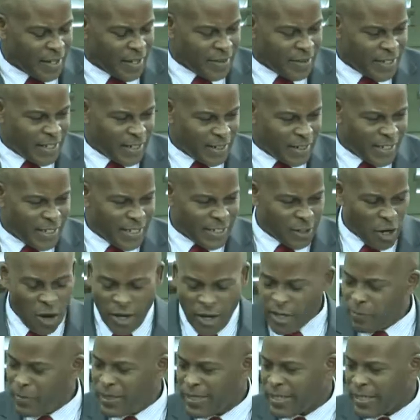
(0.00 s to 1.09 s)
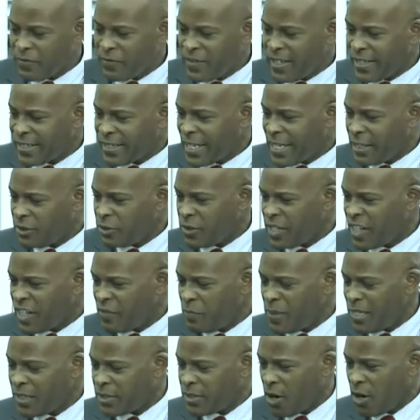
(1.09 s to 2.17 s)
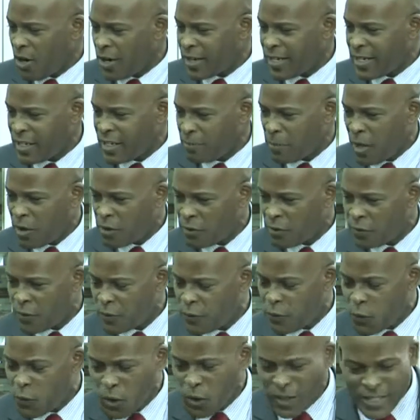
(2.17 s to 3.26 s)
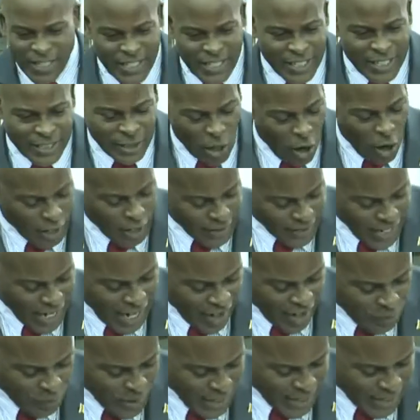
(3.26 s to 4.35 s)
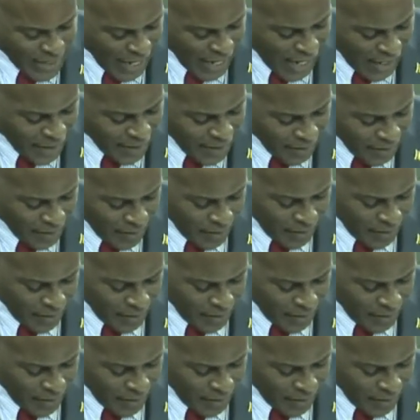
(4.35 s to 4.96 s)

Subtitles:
the economists of this country have been talking about for 4 years ought to have been done